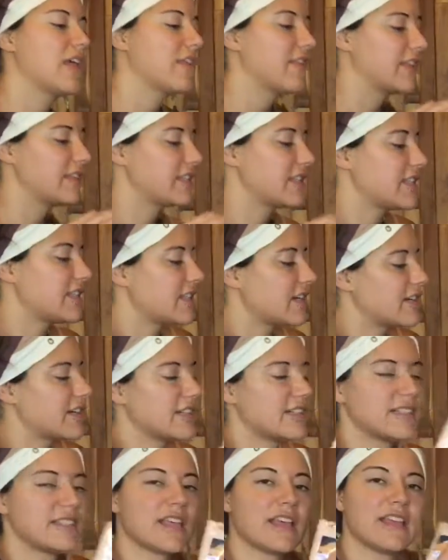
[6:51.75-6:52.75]
They just
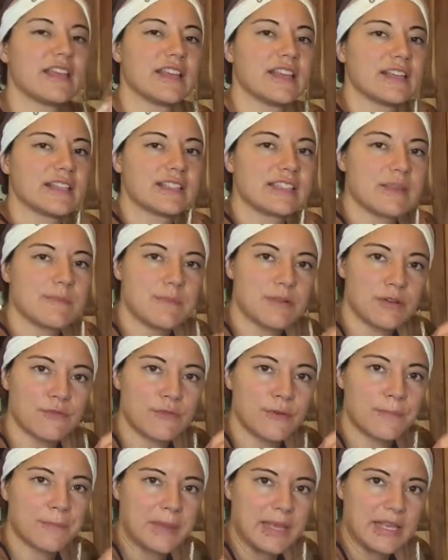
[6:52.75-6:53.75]
started selling some
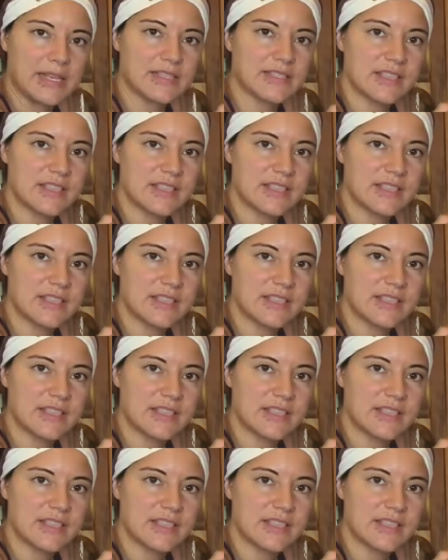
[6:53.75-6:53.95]
beautiful pink